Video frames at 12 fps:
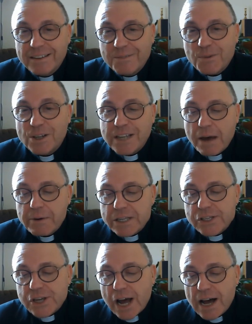Well, now
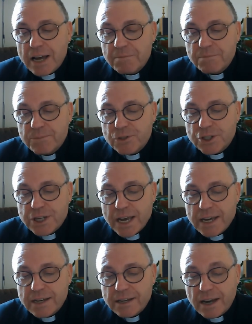it's time to
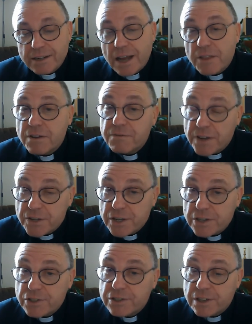take another
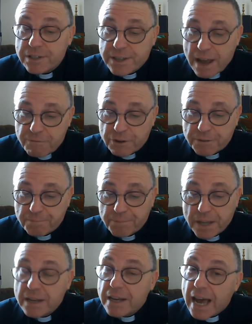visit to Devon.
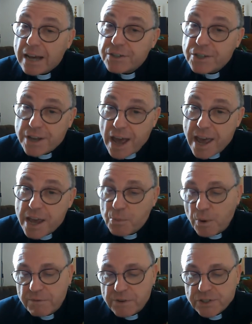And today
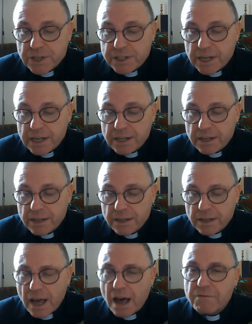we're visiting
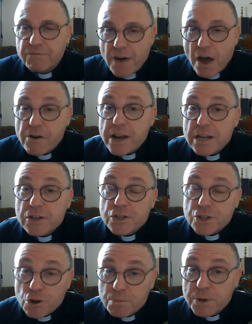a very
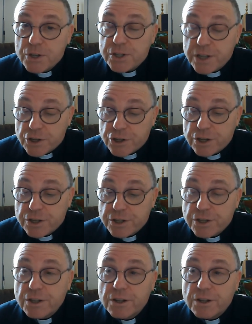superstitious